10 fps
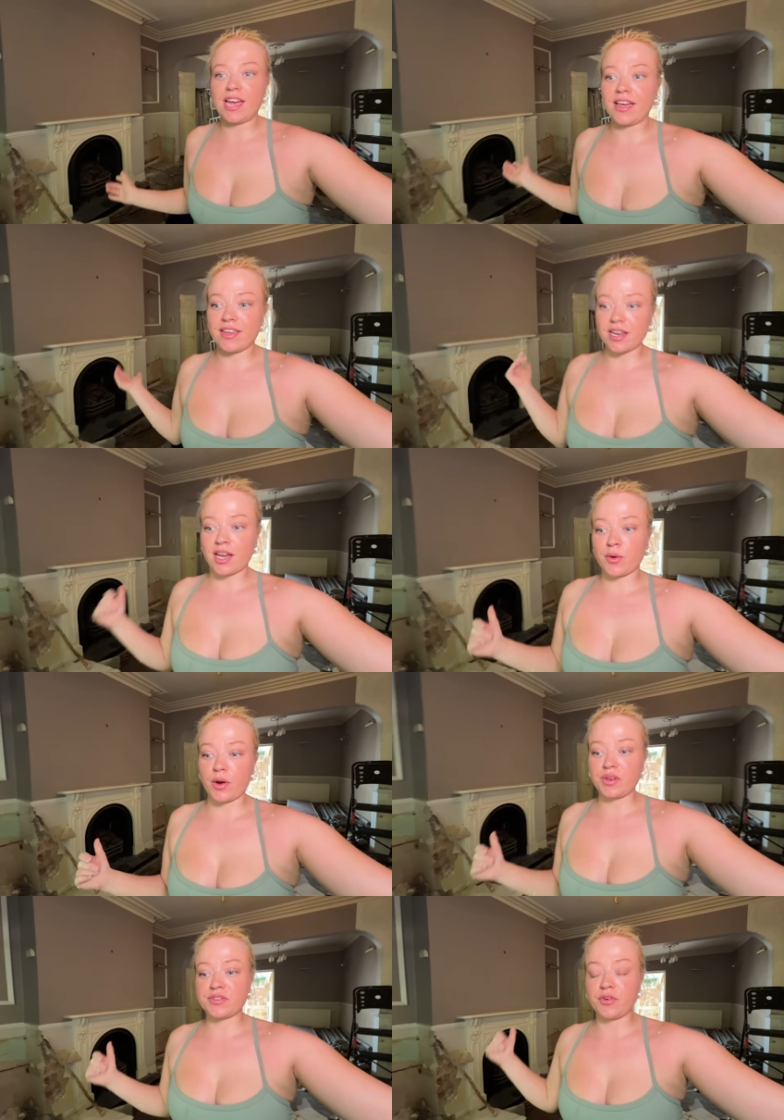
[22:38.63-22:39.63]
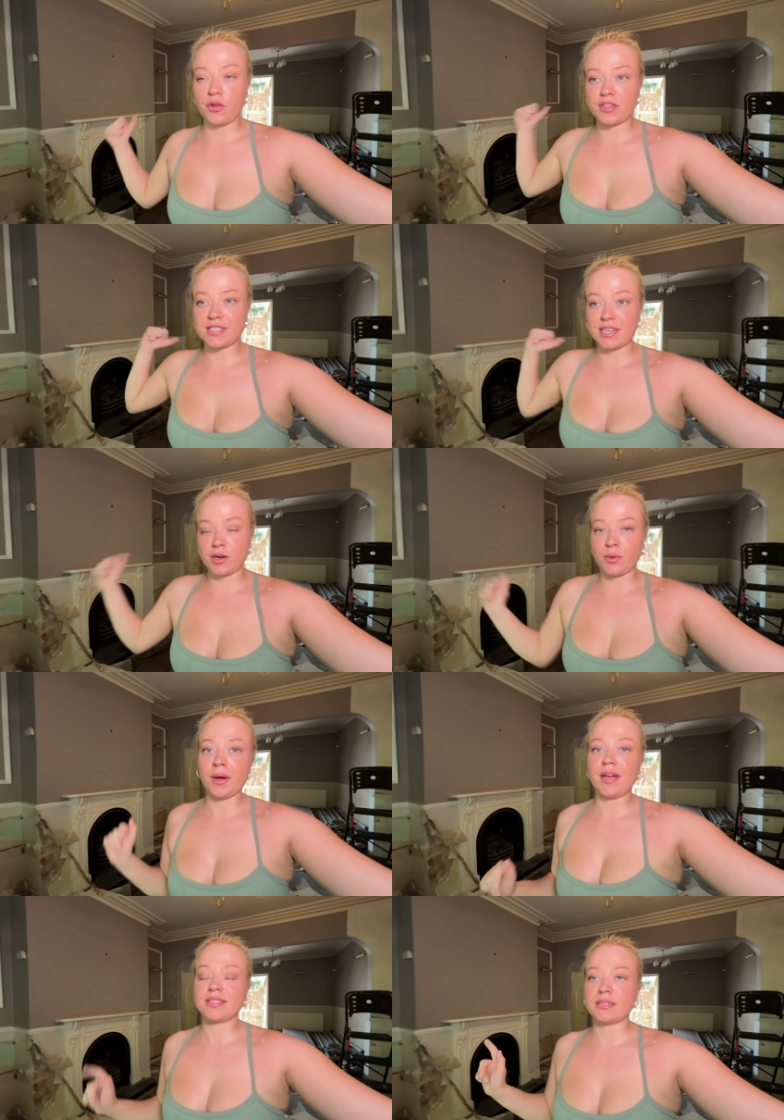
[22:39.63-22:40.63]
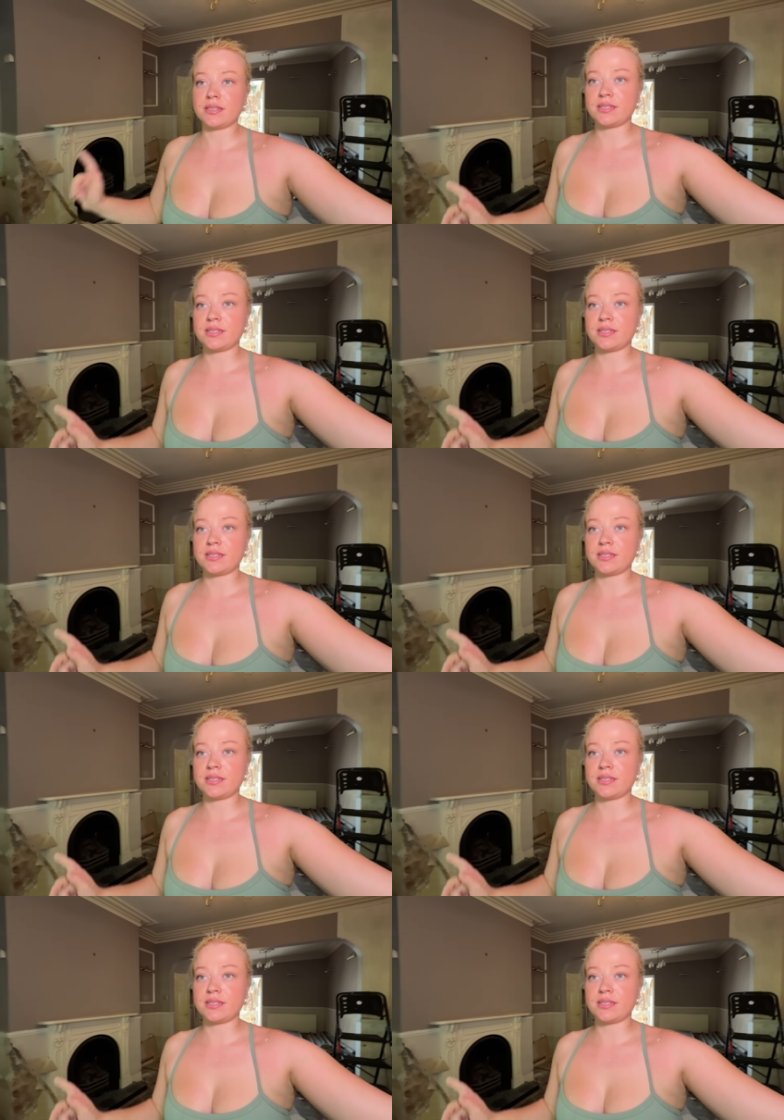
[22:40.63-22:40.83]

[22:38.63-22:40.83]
and then get quotes for the steel works and